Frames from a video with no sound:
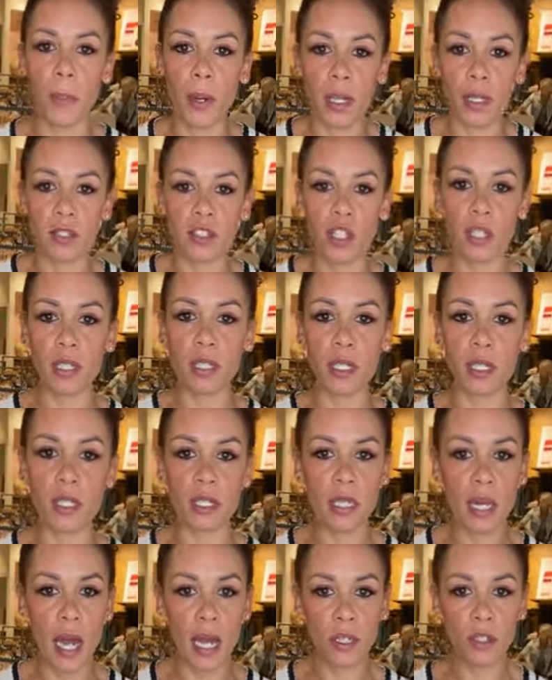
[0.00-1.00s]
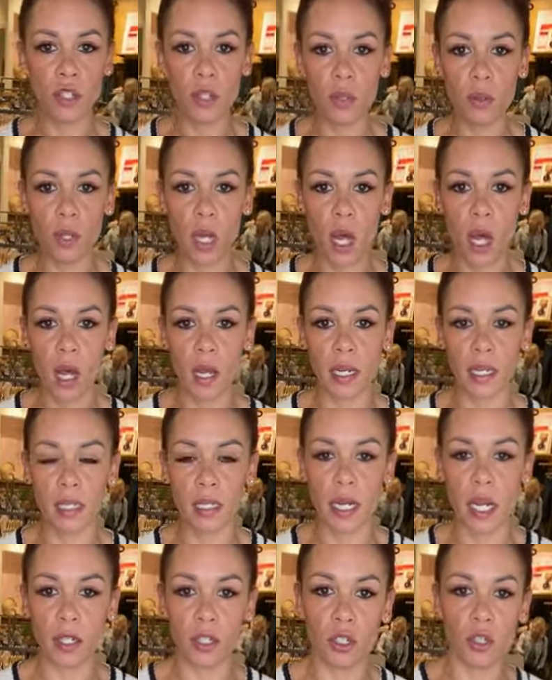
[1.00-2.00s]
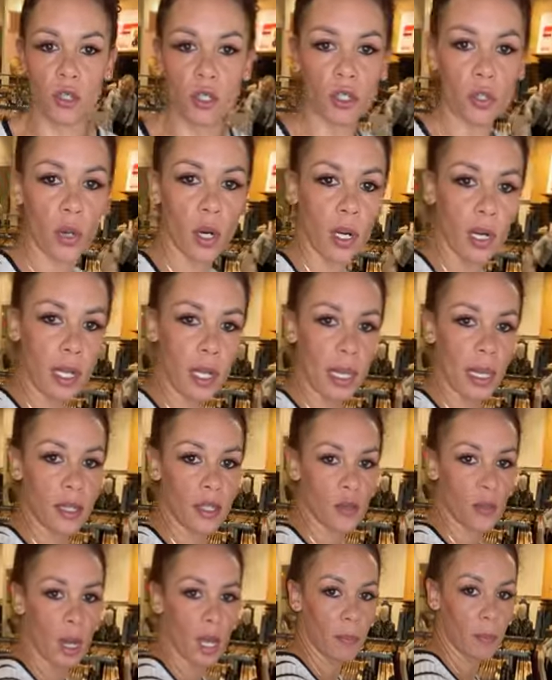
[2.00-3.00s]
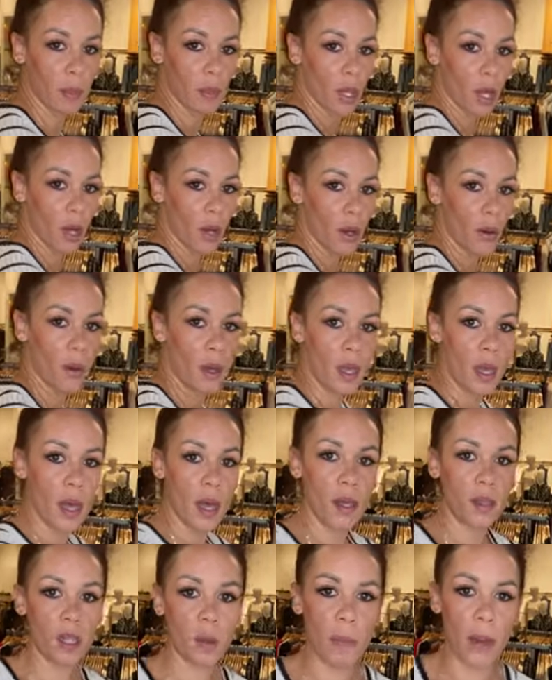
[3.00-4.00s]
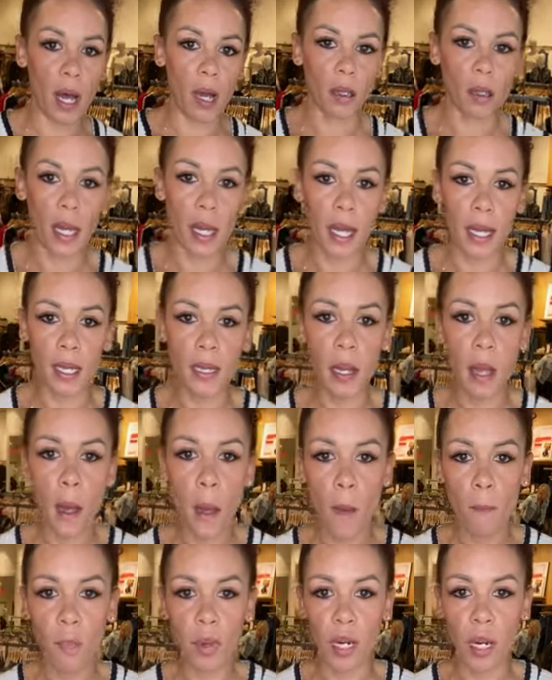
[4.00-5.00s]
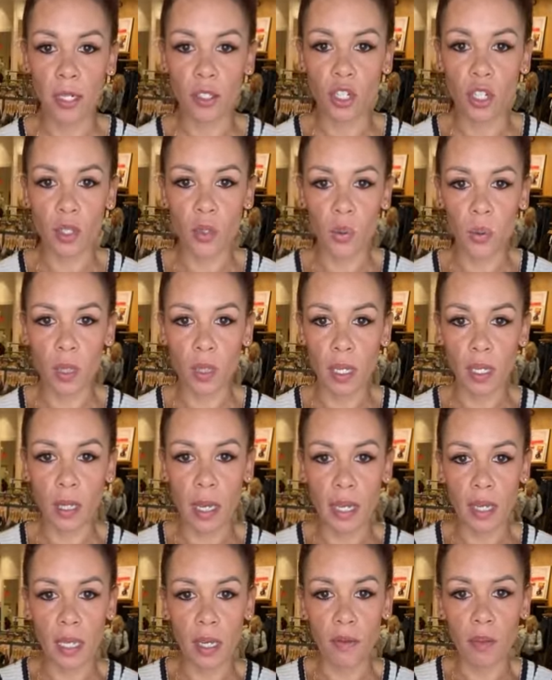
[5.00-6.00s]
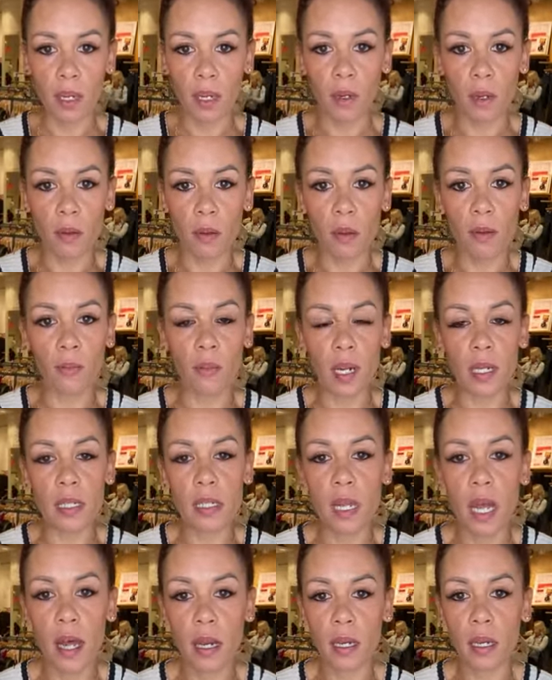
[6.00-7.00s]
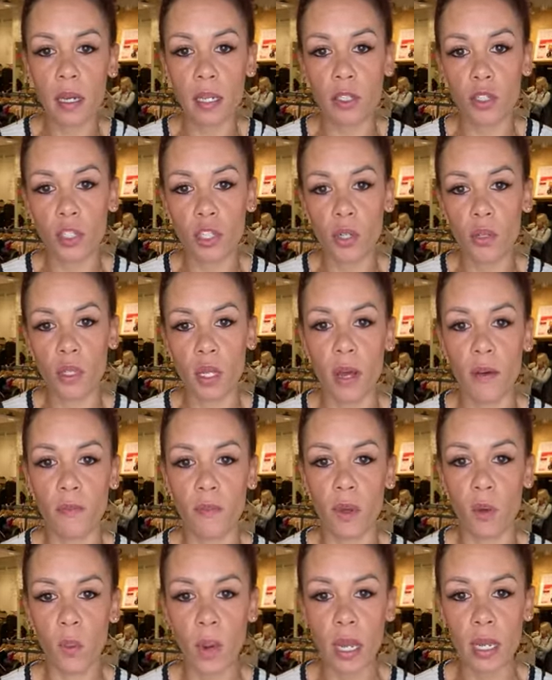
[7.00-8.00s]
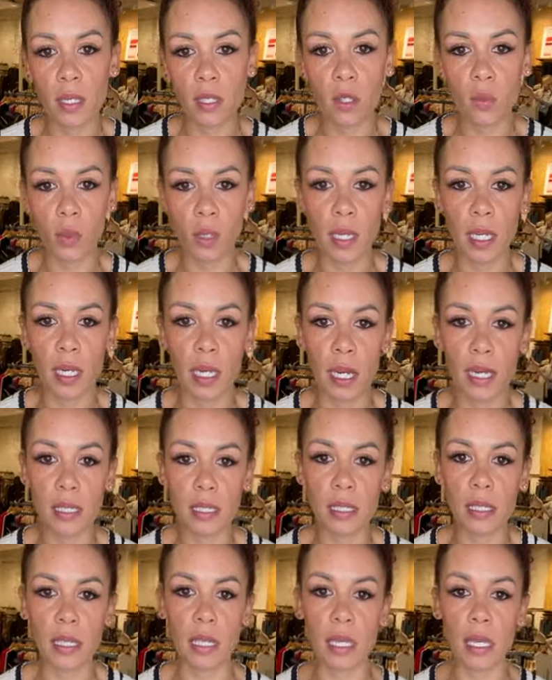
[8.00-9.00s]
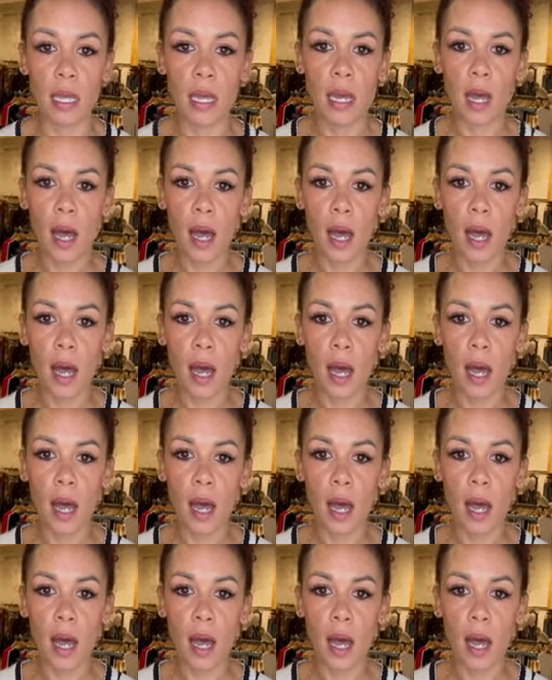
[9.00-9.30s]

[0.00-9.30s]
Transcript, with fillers: But it's just, it's not too long, it's not too short. It hits right below the belt line, but I just really like giving it a little front tuck, shows off the waist really nicely.